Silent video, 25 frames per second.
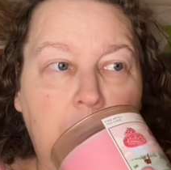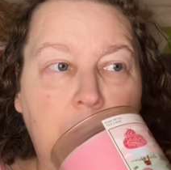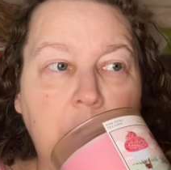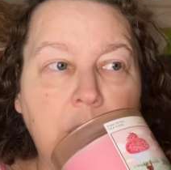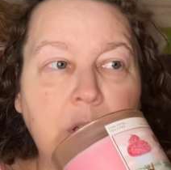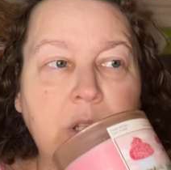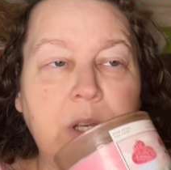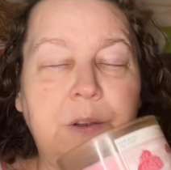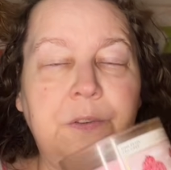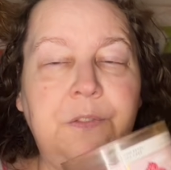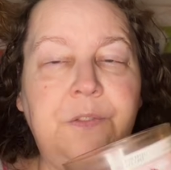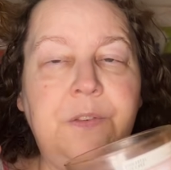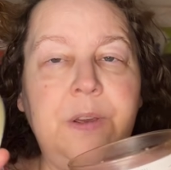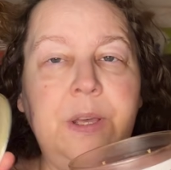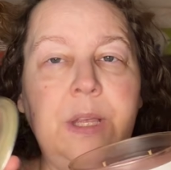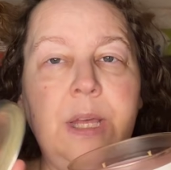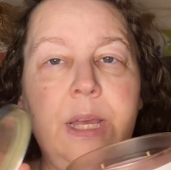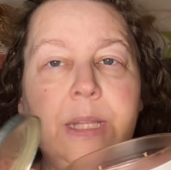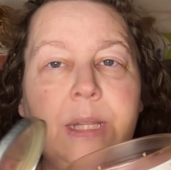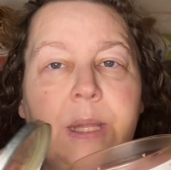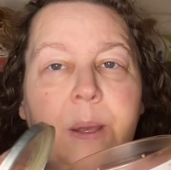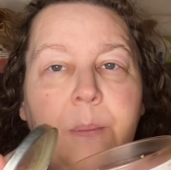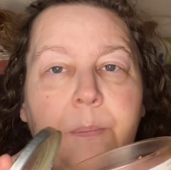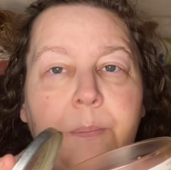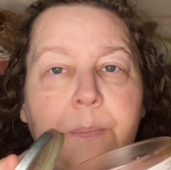So I feel
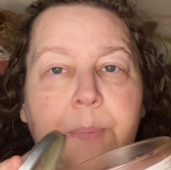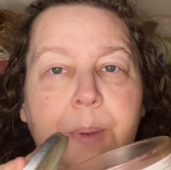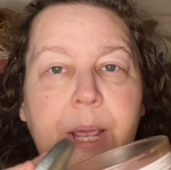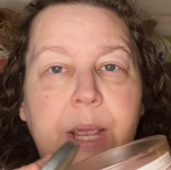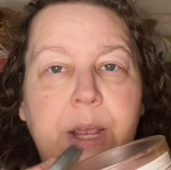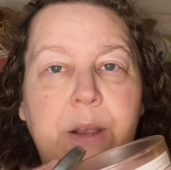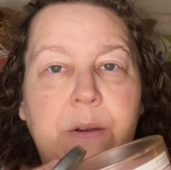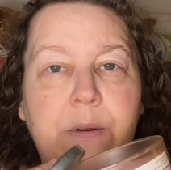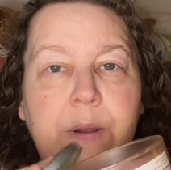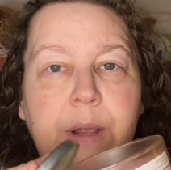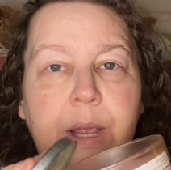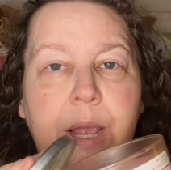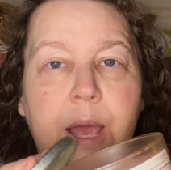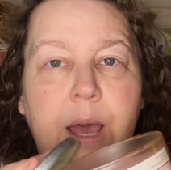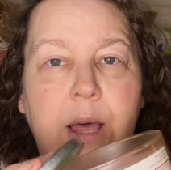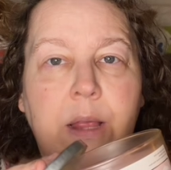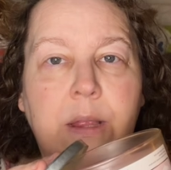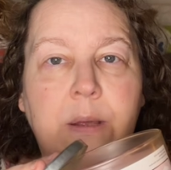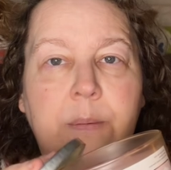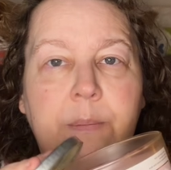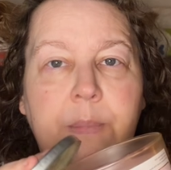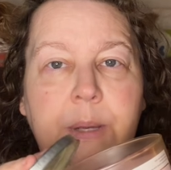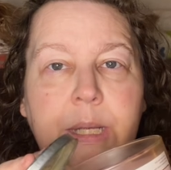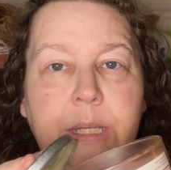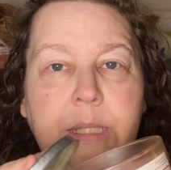like the bakery
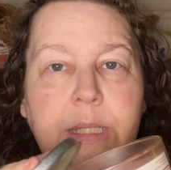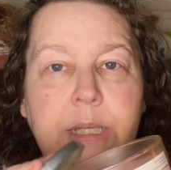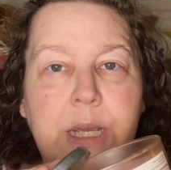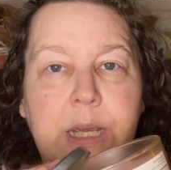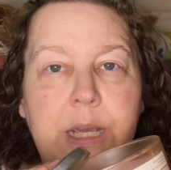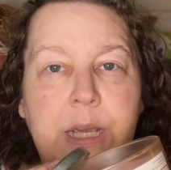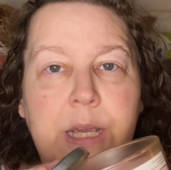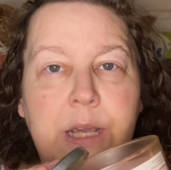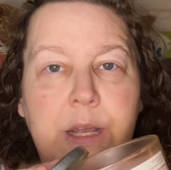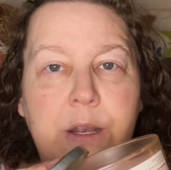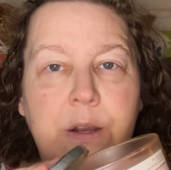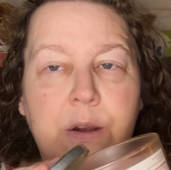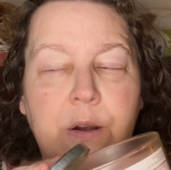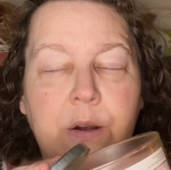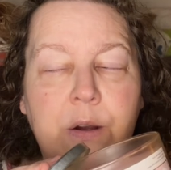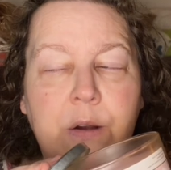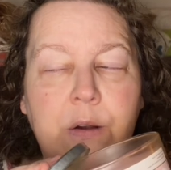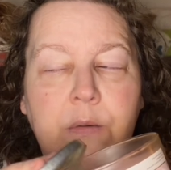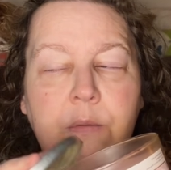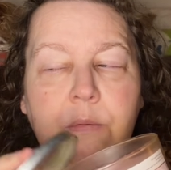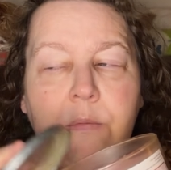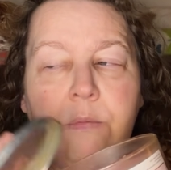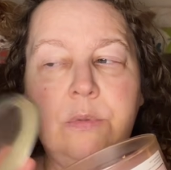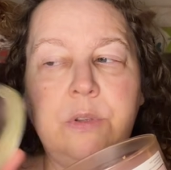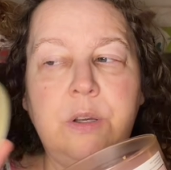element
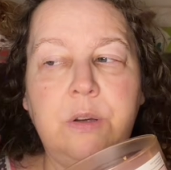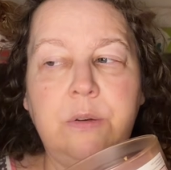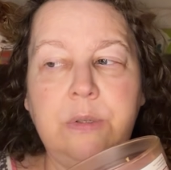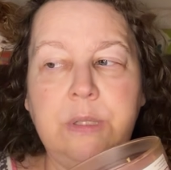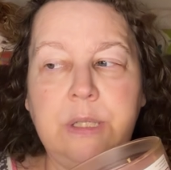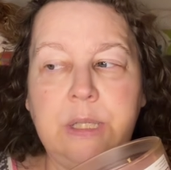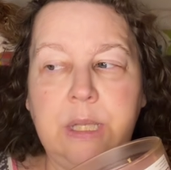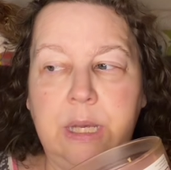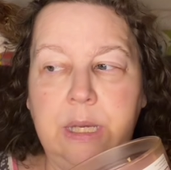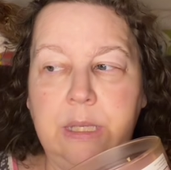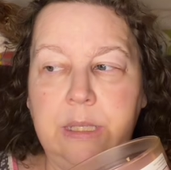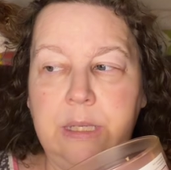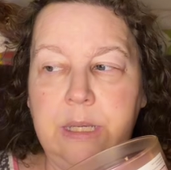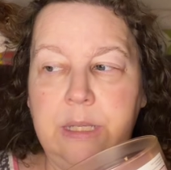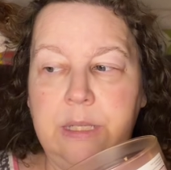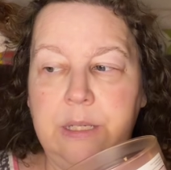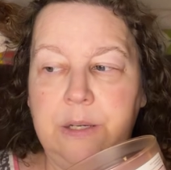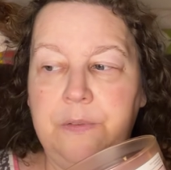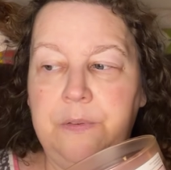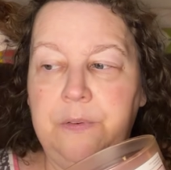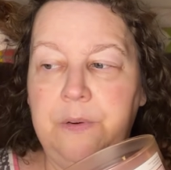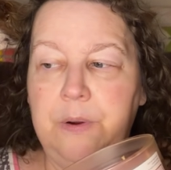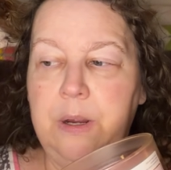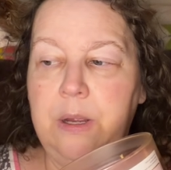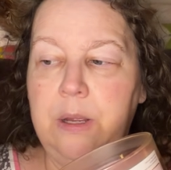here, though slightly
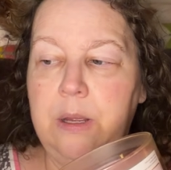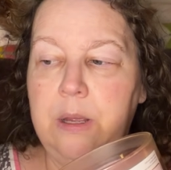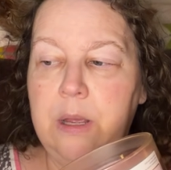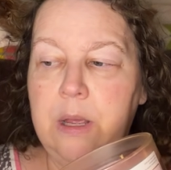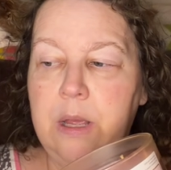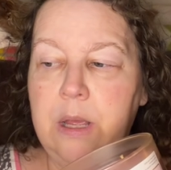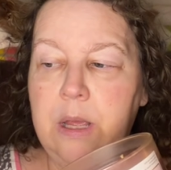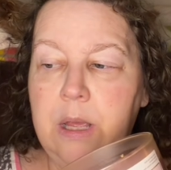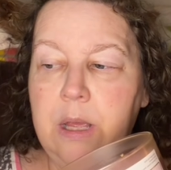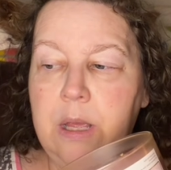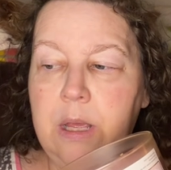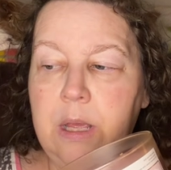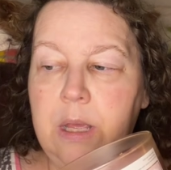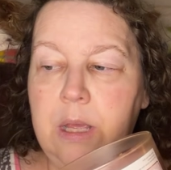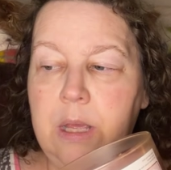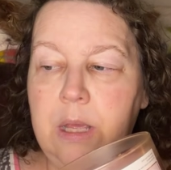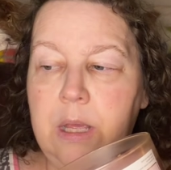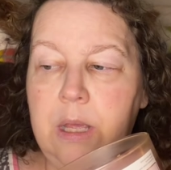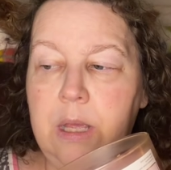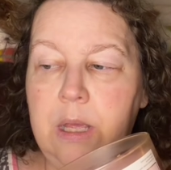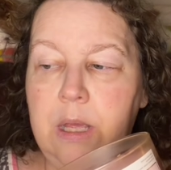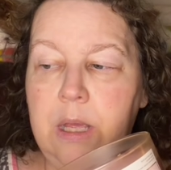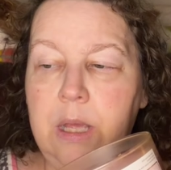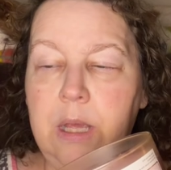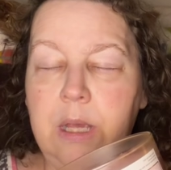different,
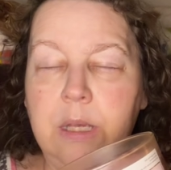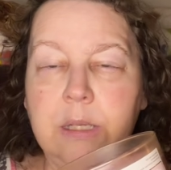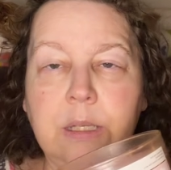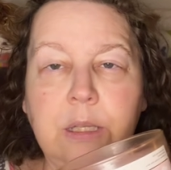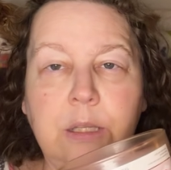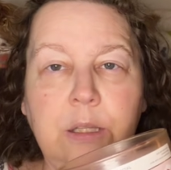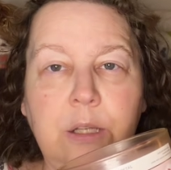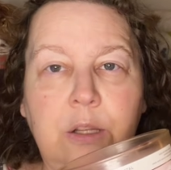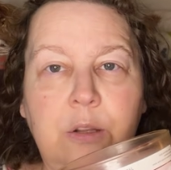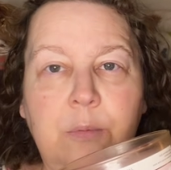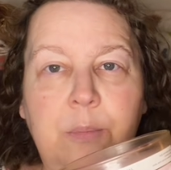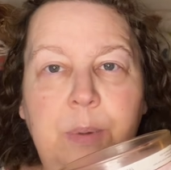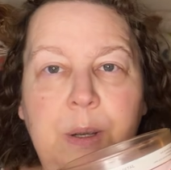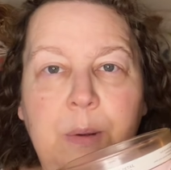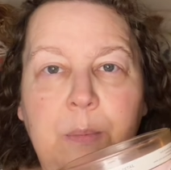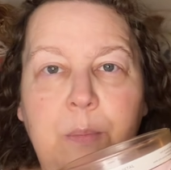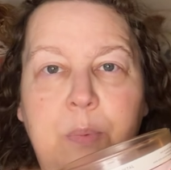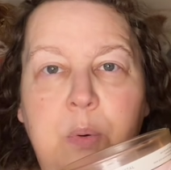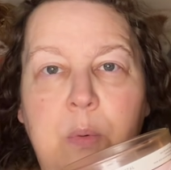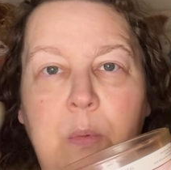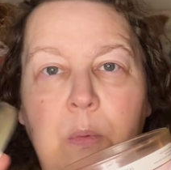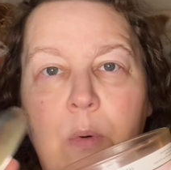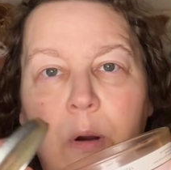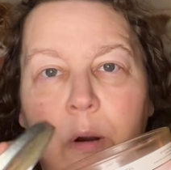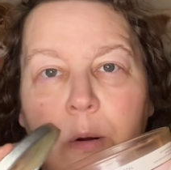is a little bit
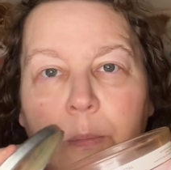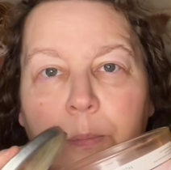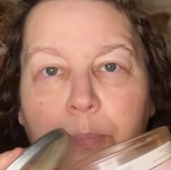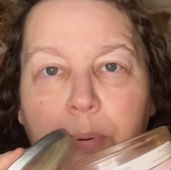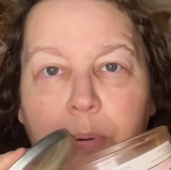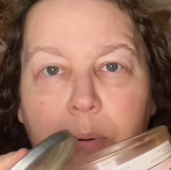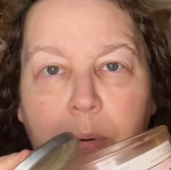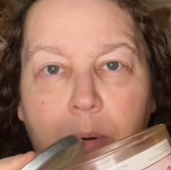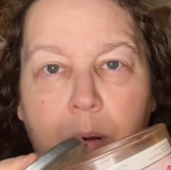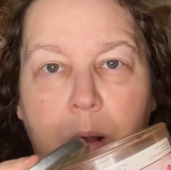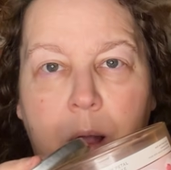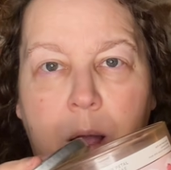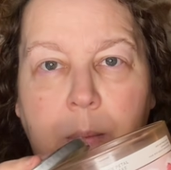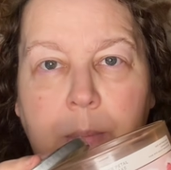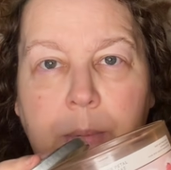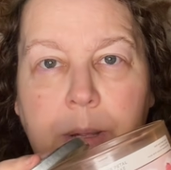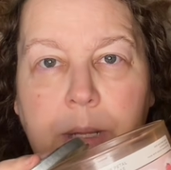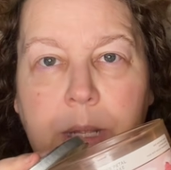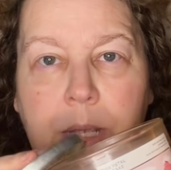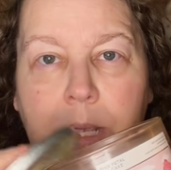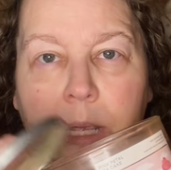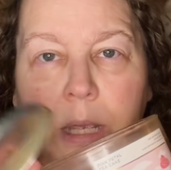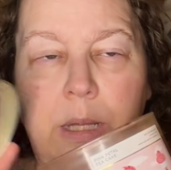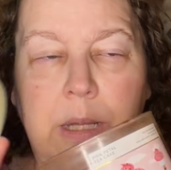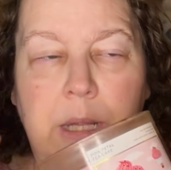more
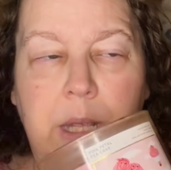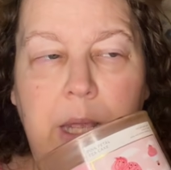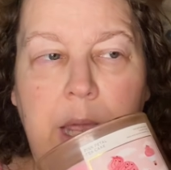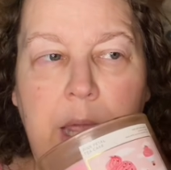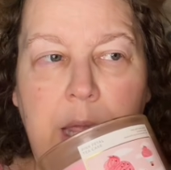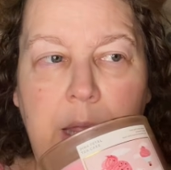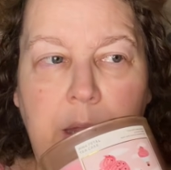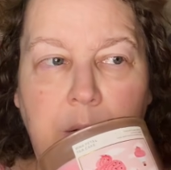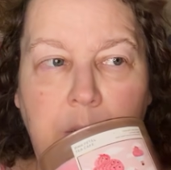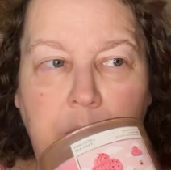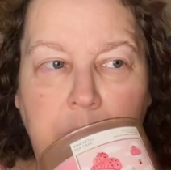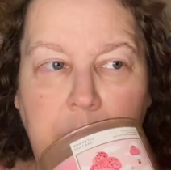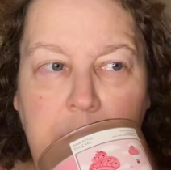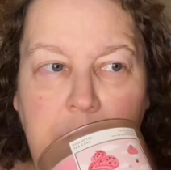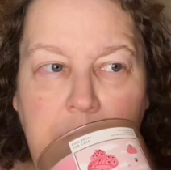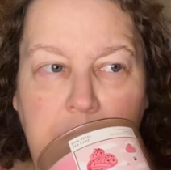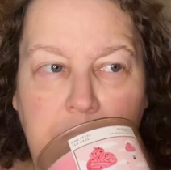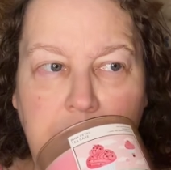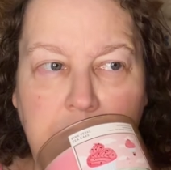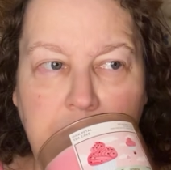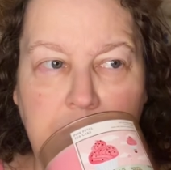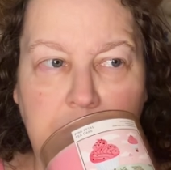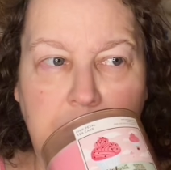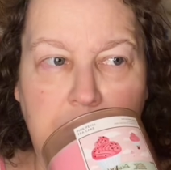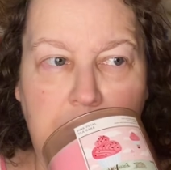prominent in the candle than it
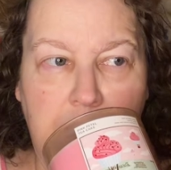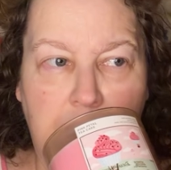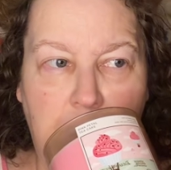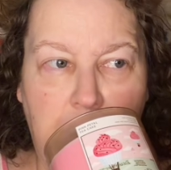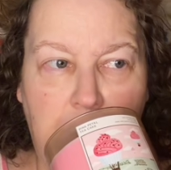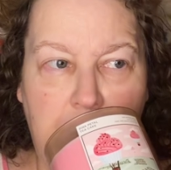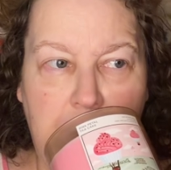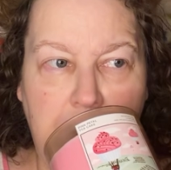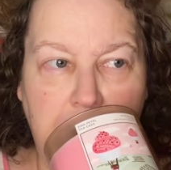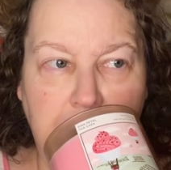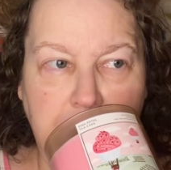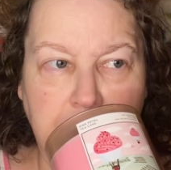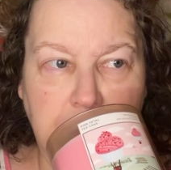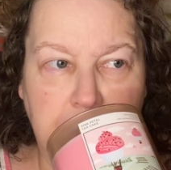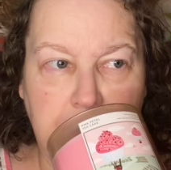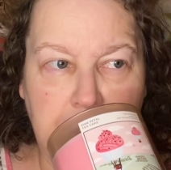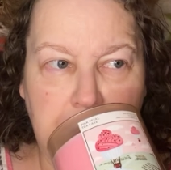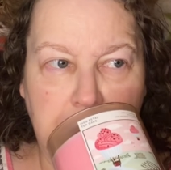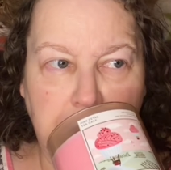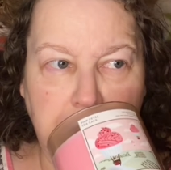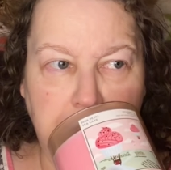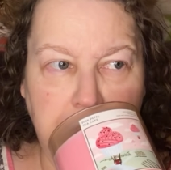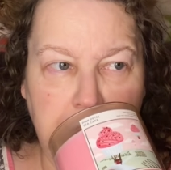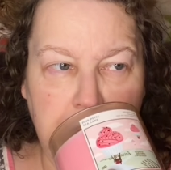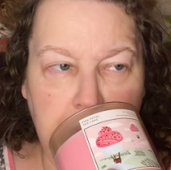is in that wax
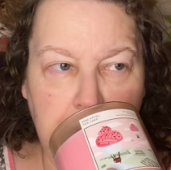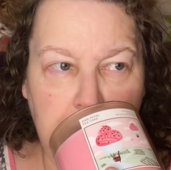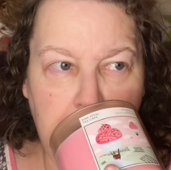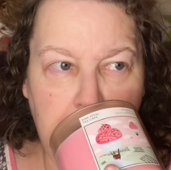melt.